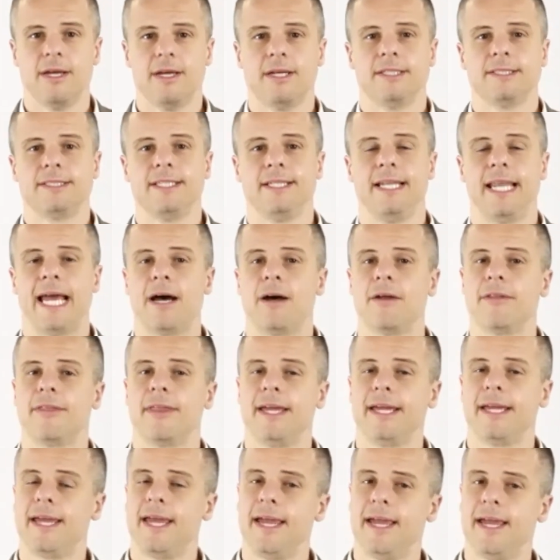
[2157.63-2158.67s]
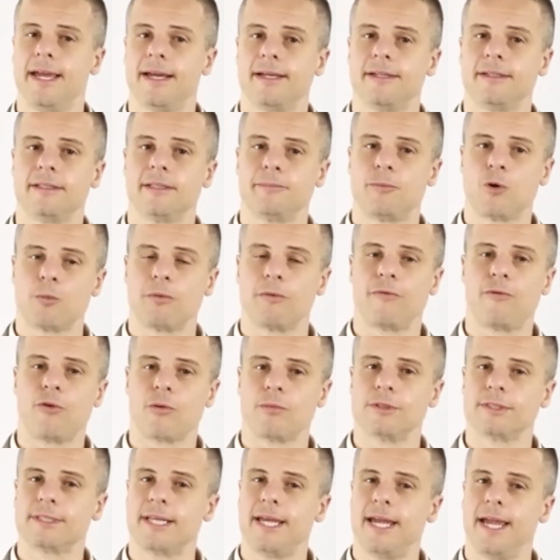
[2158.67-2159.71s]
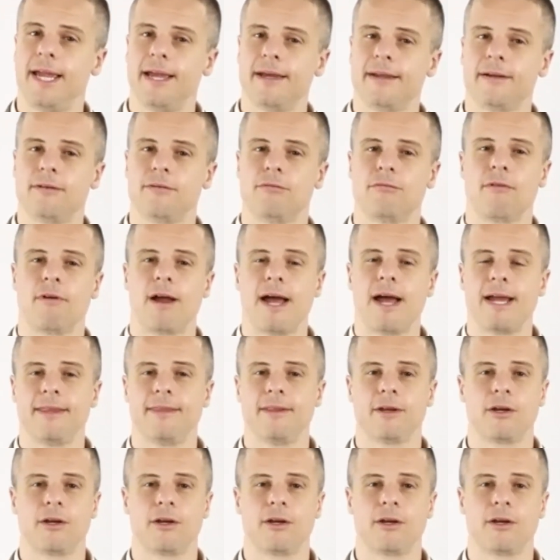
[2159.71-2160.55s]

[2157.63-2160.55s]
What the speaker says: See, now the poor performers can't ride the